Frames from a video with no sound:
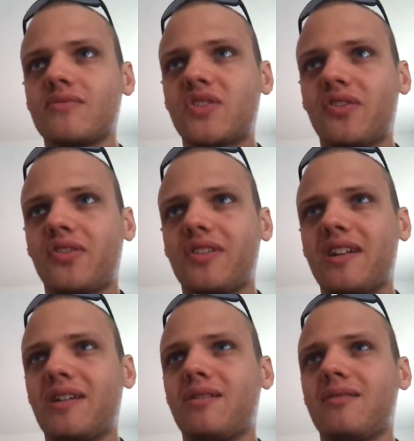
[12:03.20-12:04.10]
just
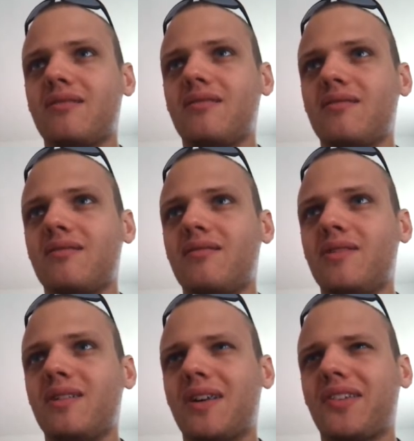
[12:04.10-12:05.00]

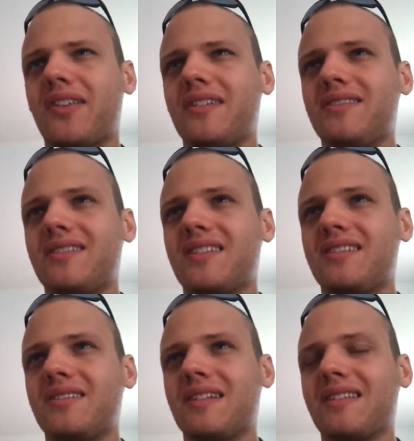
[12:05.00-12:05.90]
realize that
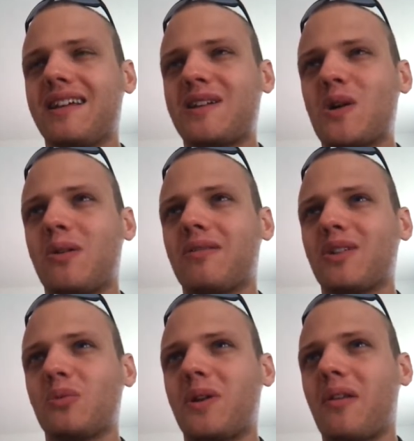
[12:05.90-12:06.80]
you can let go of a
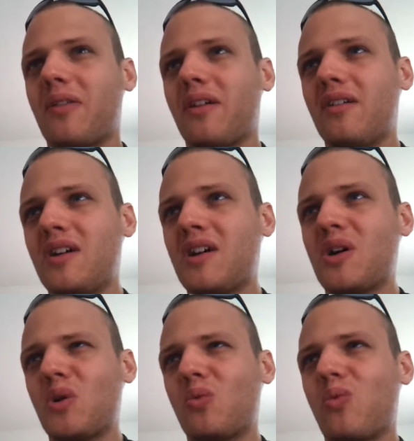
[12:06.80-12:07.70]
little bit of the
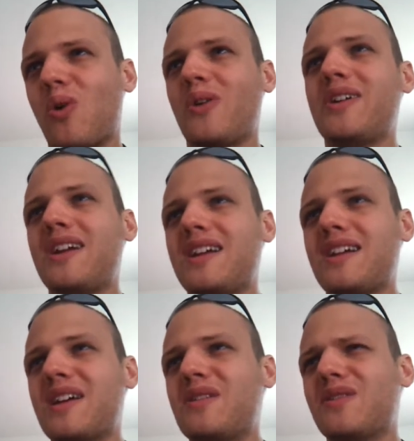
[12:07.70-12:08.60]

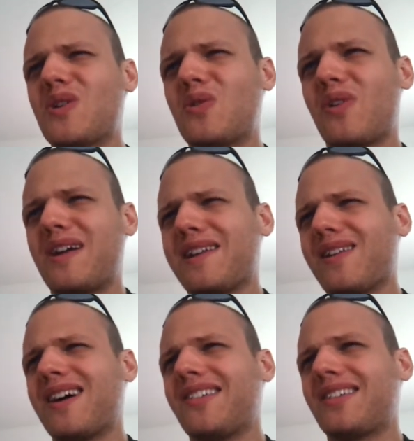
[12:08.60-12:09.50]
worrying and
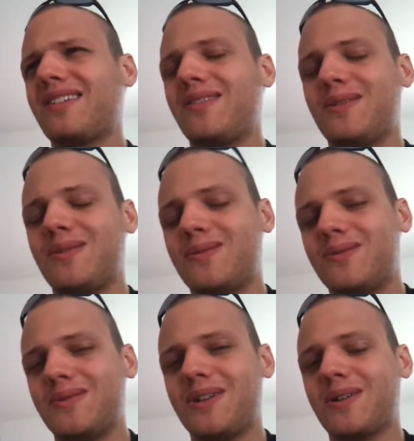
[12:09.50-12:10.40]
overanalyzing if
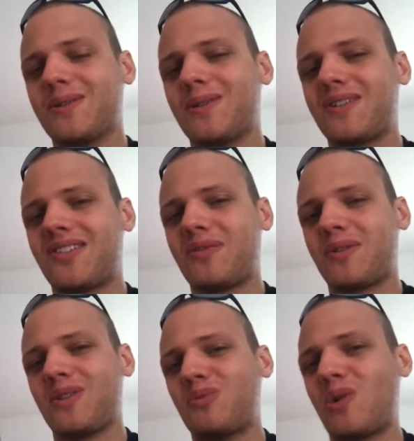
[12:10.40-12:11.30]
you look at stuff
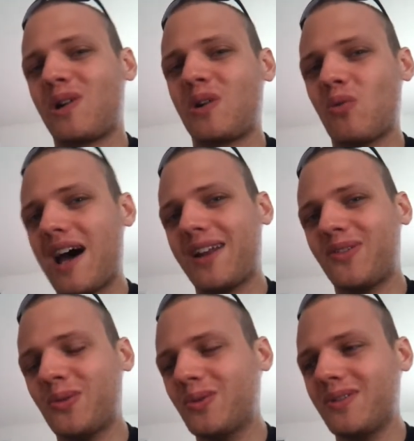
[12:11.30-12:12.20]
with a little more
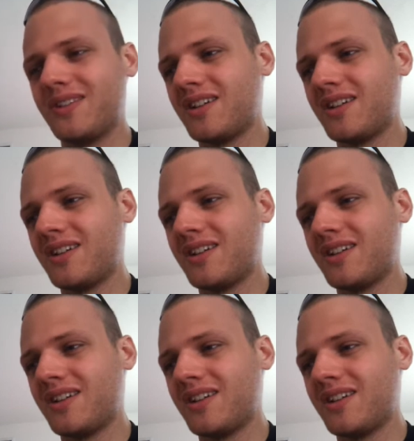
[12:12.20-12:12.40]
gratitude.